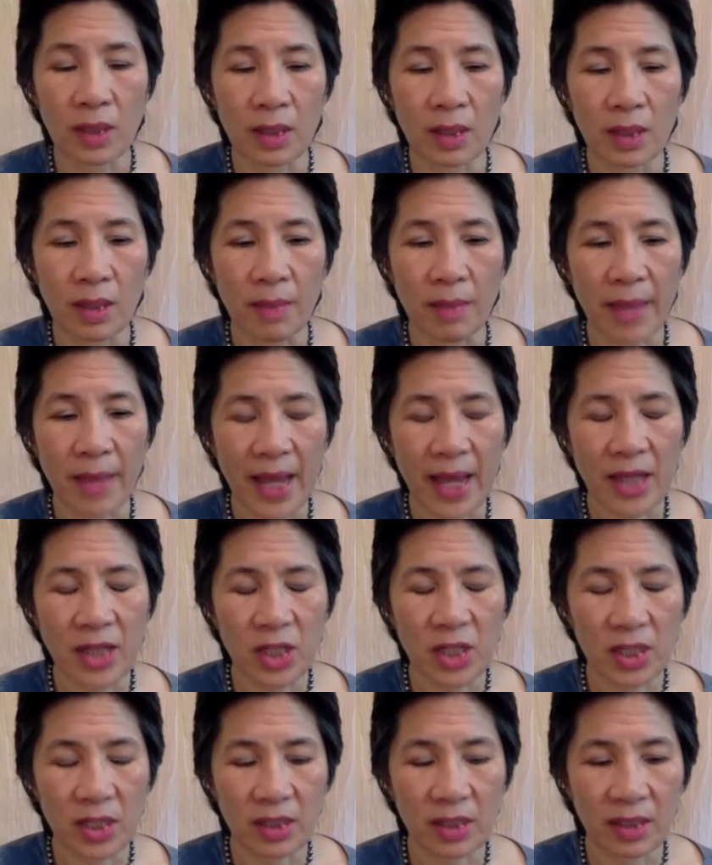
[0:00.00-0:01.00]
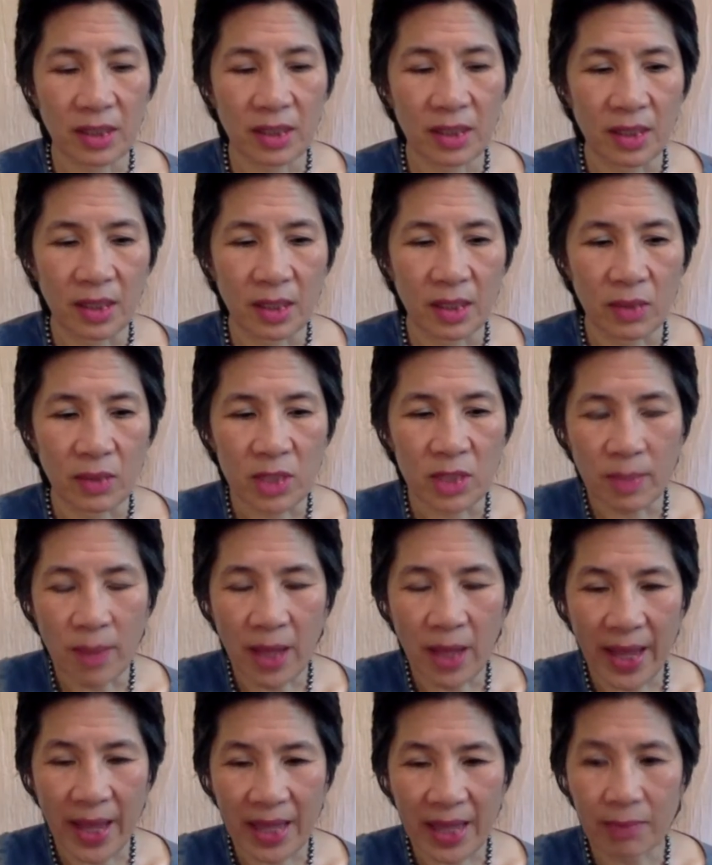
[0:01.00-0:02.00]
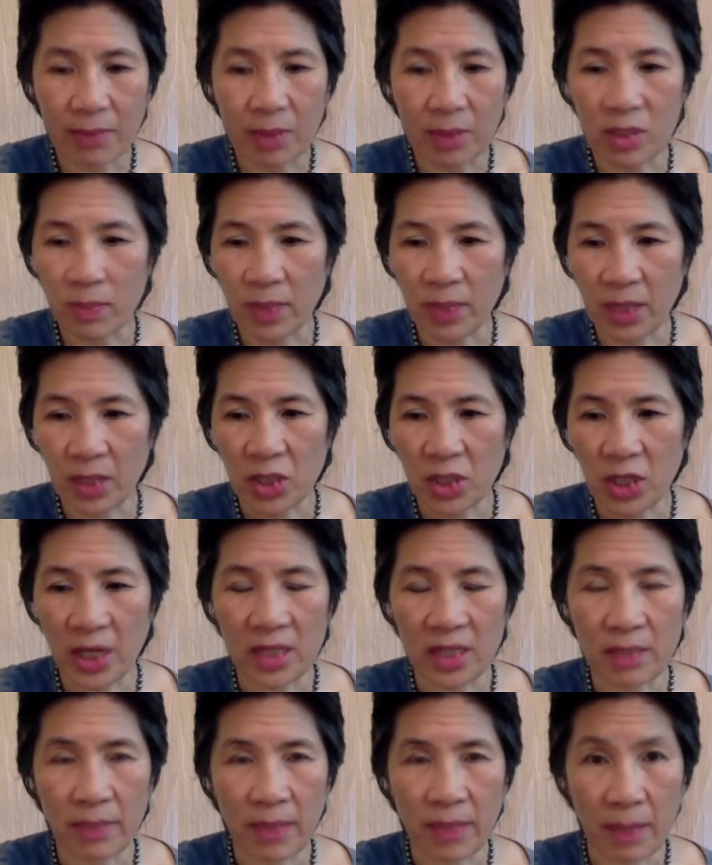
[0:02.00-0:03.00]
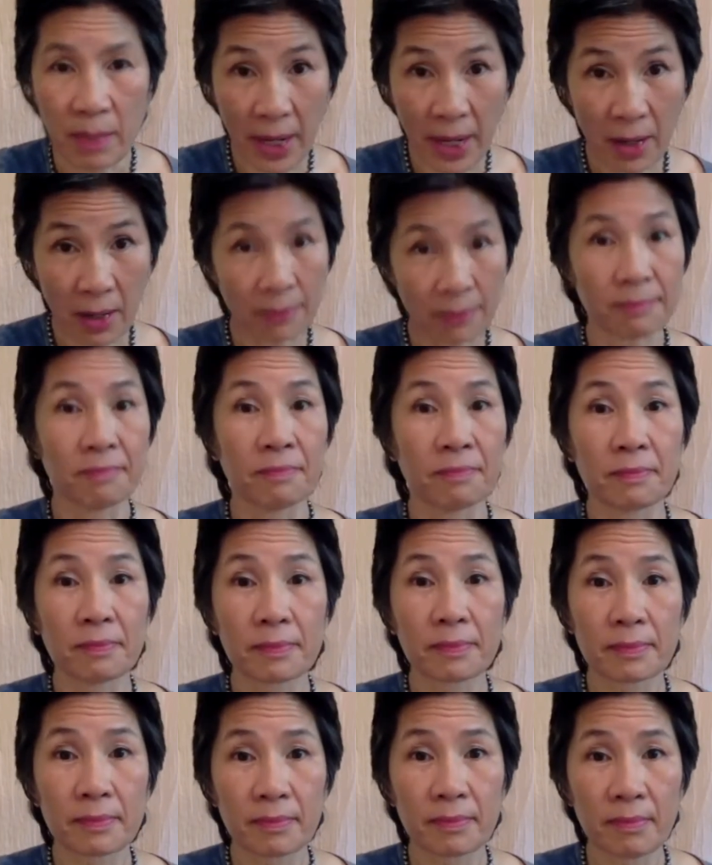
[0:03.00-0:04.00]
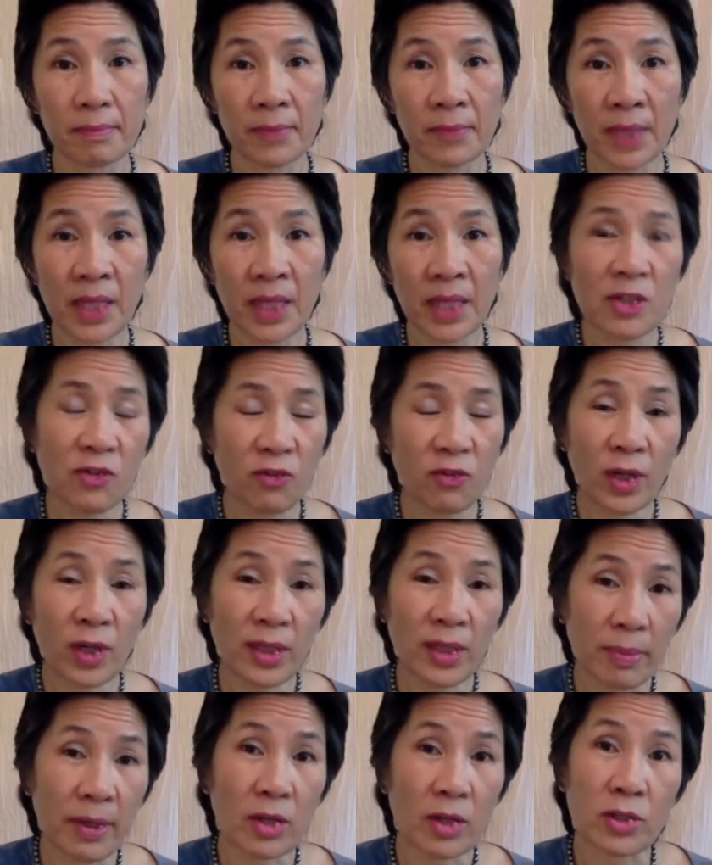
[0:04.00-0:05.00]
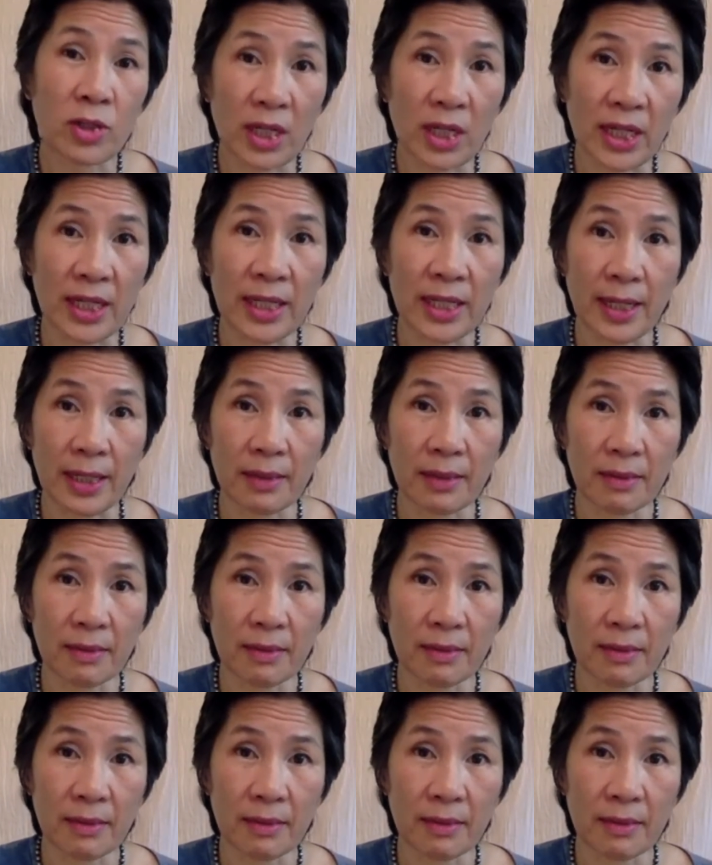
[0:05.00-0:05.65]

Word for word: imagine, you know, a small animal is being chased by a bear. It's afraid the bear is going to eat it.